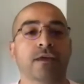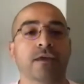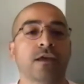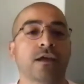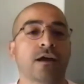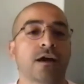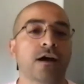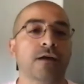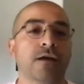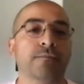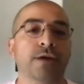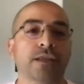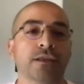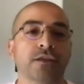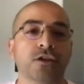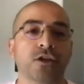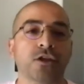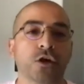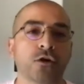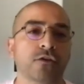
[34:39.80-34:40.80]
But
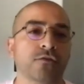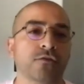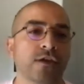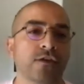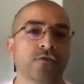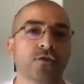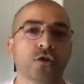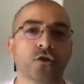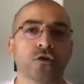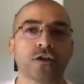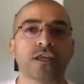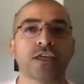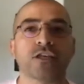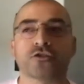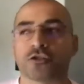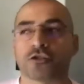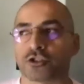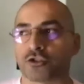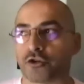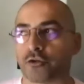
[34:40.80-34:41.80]
you know, if you're an
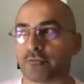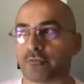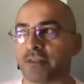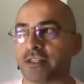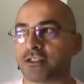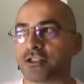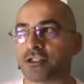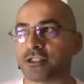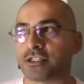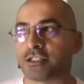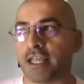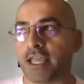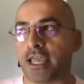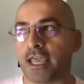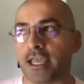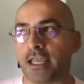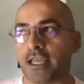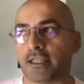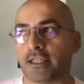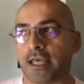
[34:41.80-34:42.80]
interest group, let's just
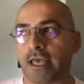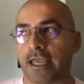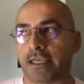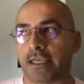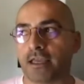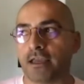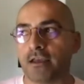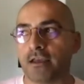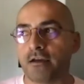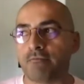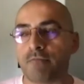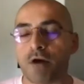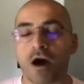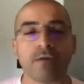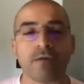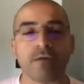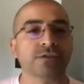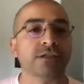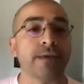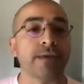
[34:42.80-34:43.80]
say like
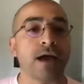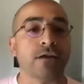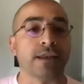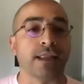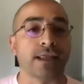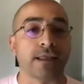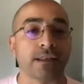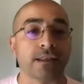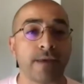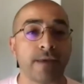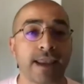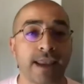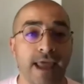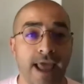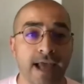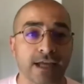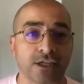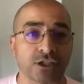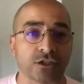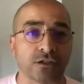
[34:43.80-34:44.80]
Moms Demand
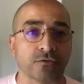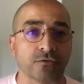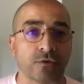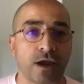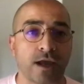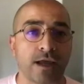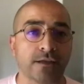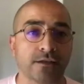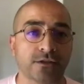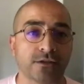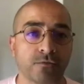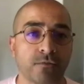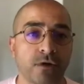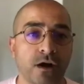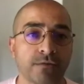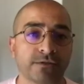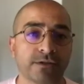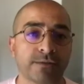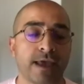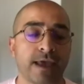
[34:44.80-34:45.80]
Action, right? So
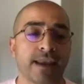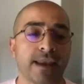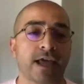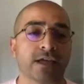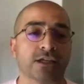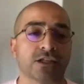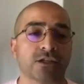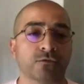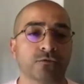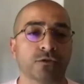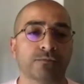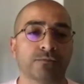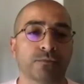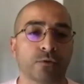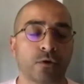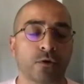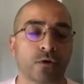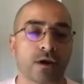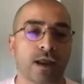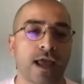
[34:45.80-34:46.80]
Moms Demand Action was
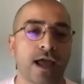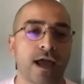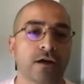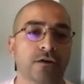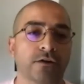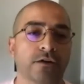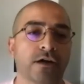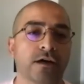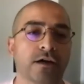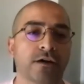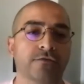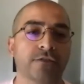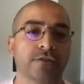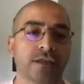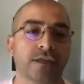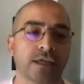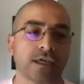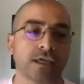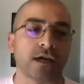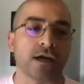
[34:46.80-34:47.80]
born out of
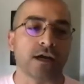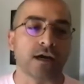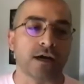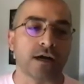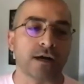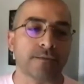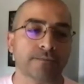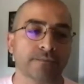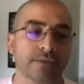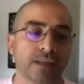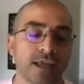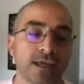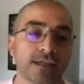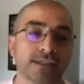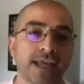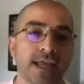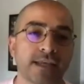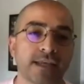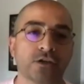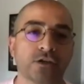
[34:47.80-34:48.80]
the
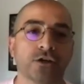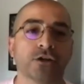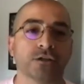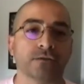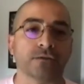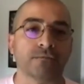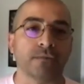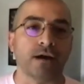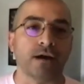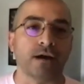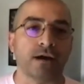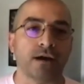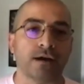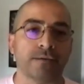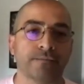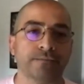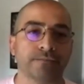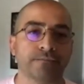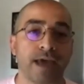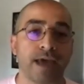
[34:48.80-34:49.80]
Sandy Hook
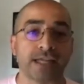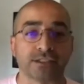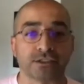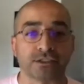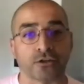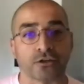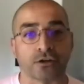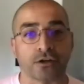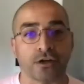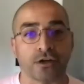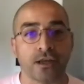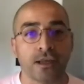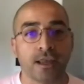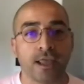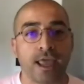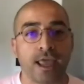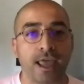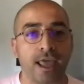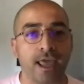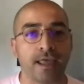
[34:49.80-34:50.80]
massacre,
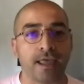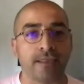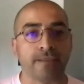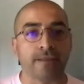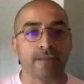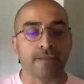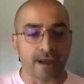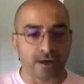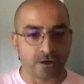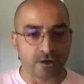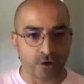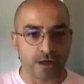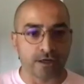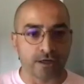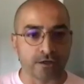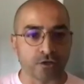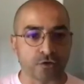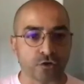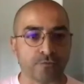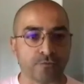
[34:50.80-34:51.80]
and that
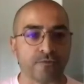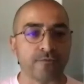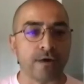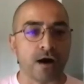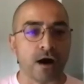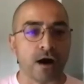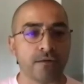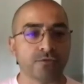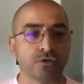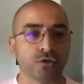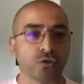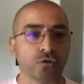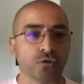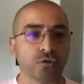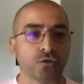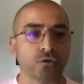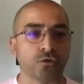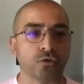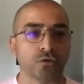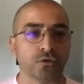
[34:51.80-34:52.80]
created a group of moms
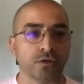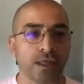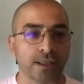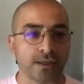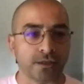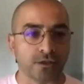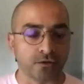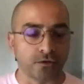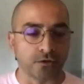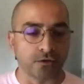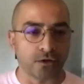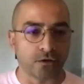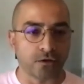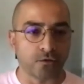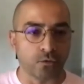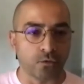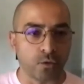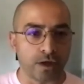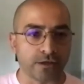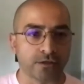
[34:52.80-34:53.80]
who then, you know,
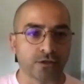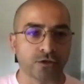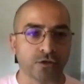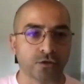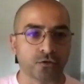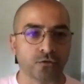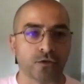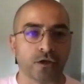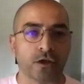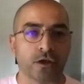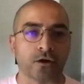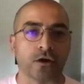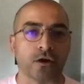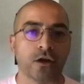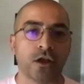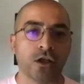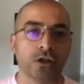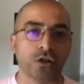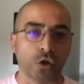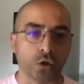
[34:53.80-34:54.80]
went to their
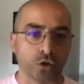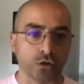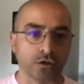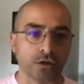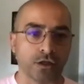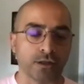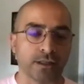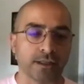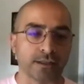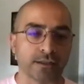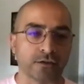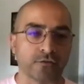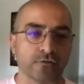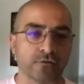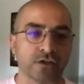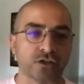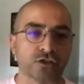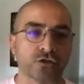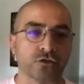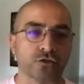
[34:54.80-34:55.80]
local elected
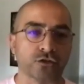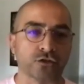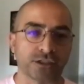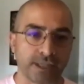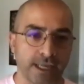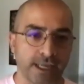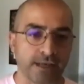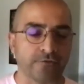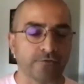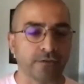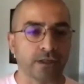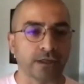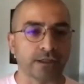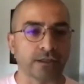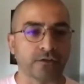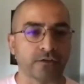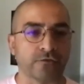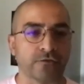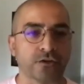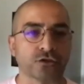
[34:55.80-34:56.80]
officials, state
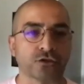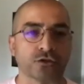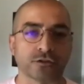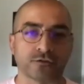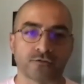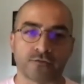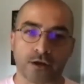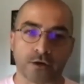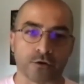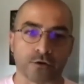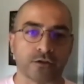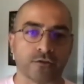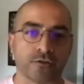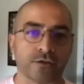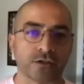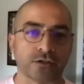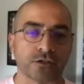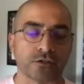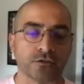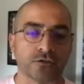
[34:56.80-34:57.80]
elected officials, federal
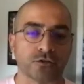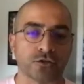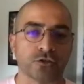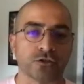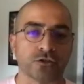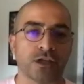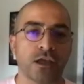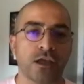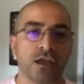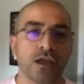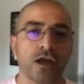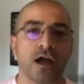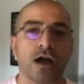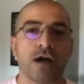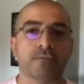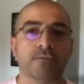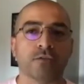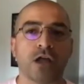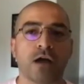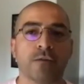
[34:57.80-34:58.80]
officials,
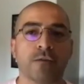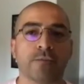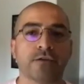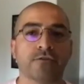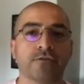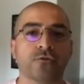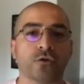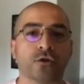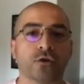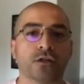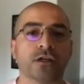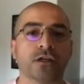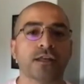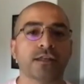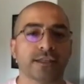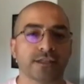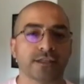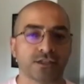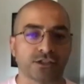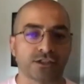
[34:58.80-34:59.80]
lobbying for gun
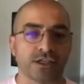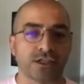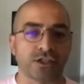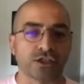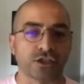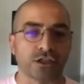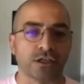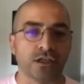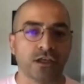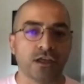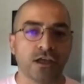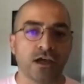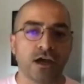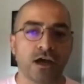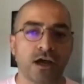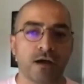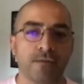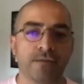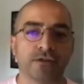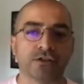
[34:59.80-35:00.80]
legislation.
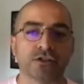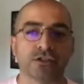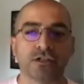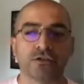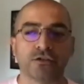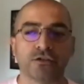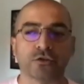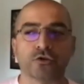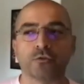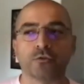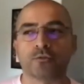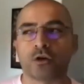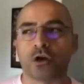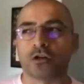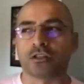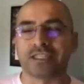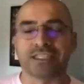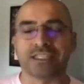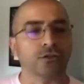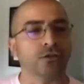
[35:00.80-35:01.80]
There's another group
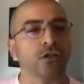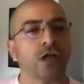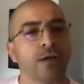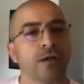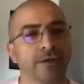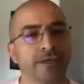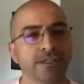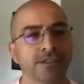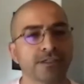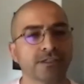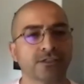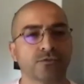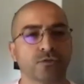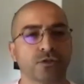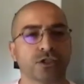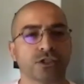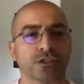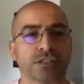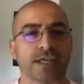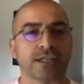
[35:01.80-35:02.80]
called Little Lobbyists,
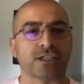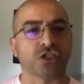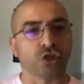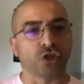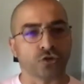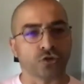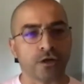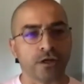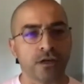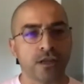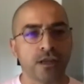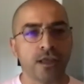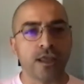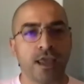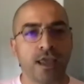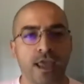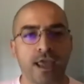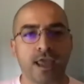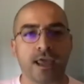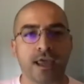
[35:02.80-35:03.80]
which is like children
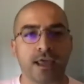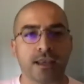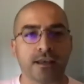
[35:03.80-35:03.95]
and